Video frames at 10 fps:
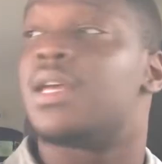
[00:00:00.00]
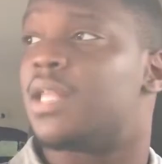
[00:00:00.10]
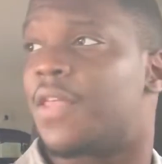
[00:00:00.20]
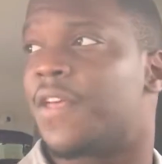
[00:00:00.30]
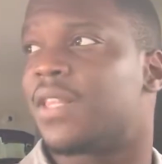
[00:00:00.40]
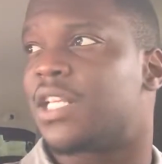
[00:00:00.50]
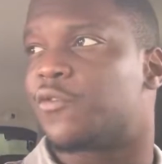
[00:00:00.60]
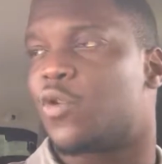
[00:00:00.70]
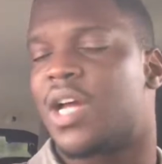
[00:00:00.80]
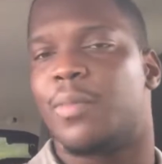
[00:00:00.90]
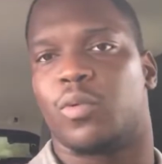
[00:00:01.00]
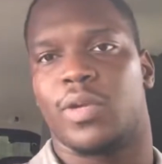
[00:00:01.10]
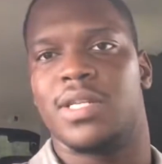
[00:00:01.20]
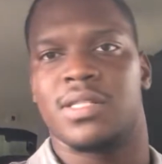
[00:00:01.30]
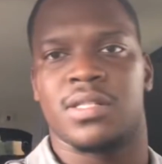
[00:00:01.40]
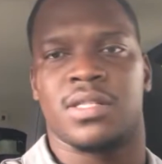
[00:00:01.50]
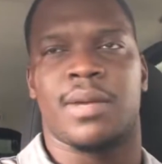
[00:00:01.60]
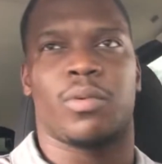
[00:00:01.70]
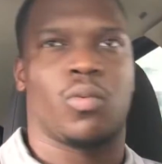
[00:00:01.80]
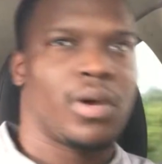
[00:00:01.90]
And I think that's for a couple reasons.
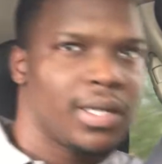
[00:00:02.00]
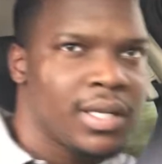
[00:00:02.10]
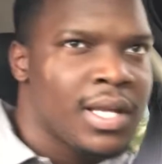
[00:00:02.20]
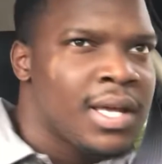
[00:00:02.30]
Number one,